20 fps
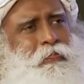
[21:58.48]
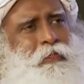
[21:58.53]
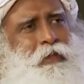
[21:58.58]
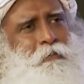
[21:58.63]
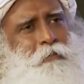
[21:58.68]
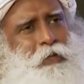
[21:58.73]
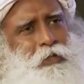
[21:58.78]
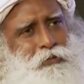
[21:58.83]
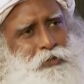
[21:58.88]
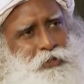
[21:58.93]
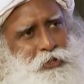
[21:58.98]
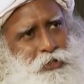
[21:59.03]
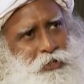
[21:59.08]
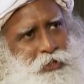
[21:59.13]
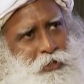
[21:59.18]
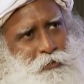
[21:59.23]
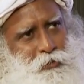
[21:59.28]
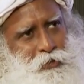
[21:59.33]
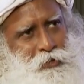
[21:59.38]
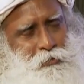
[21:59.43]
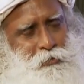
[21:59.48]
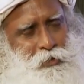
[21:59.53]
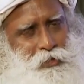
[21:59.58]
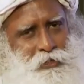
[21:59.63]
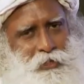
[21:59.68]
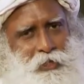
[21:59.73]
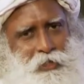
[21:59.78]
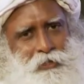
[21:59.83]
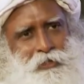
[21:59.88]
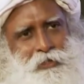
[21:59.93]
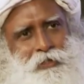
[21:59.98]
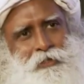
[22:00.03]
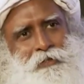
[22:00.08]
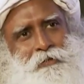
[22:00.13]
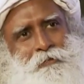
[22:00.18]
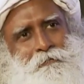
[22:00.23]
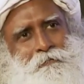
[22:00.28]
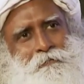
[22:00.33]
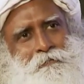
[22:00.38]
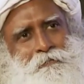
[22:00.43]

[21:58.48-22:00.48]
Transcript: About this service business,